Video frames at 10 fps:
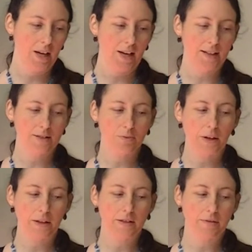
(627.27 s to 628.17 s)
It's
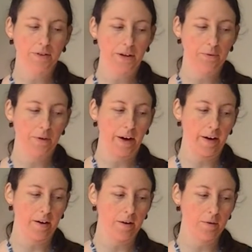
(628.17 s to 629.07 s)
relatively
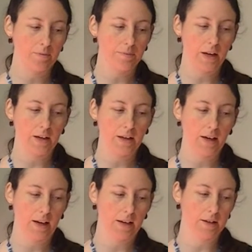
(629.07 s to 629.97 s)
rare. It
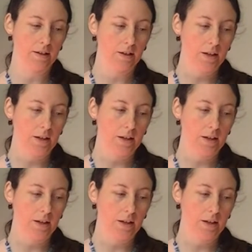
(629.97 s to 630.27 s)
can,